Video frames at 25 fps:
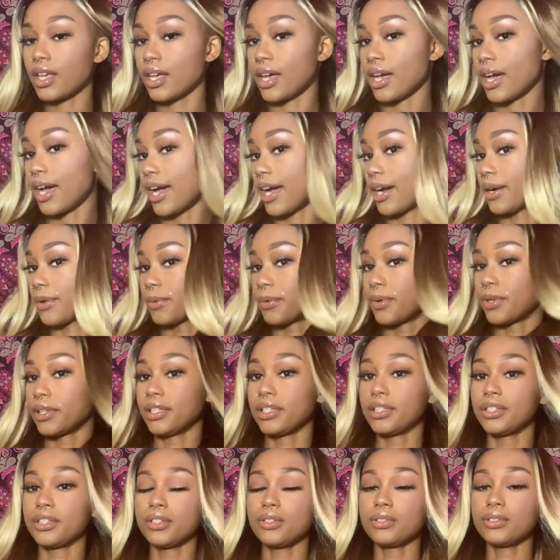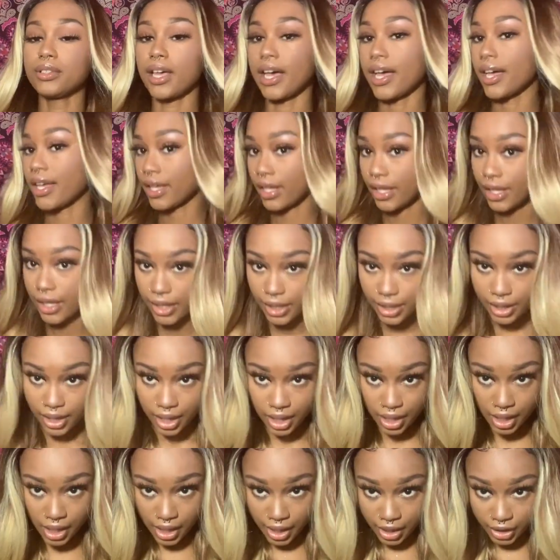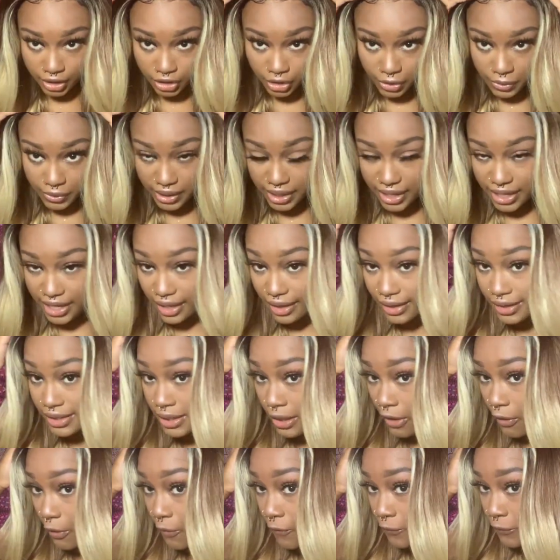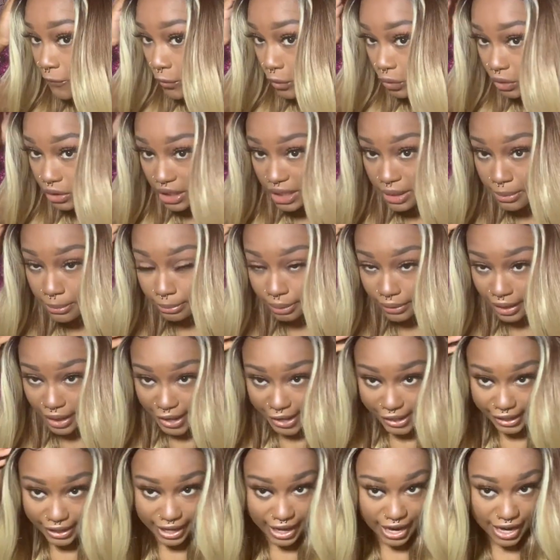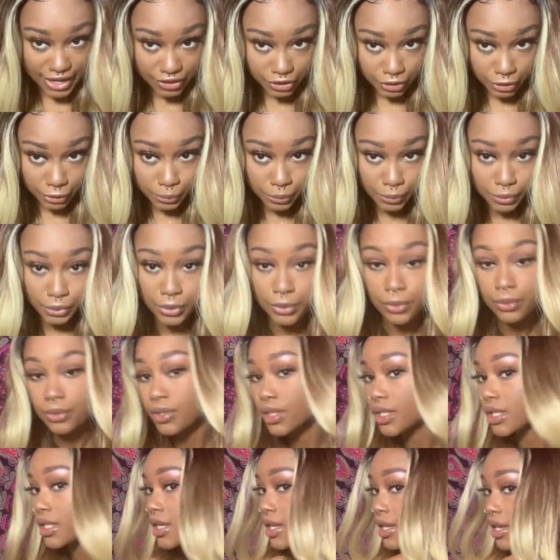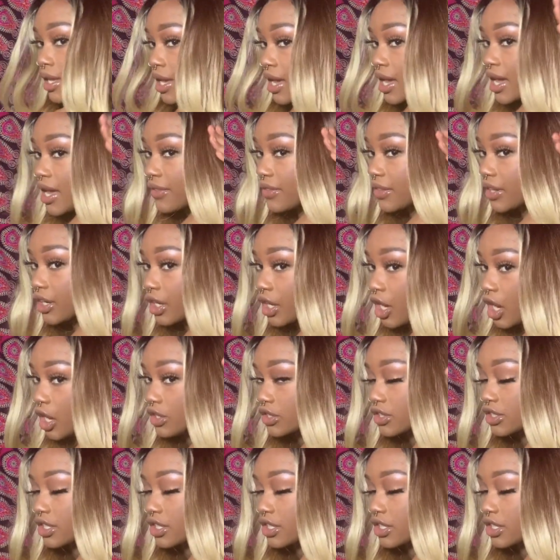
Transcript: I really do like it. So it is fully black at the roots. And then it goes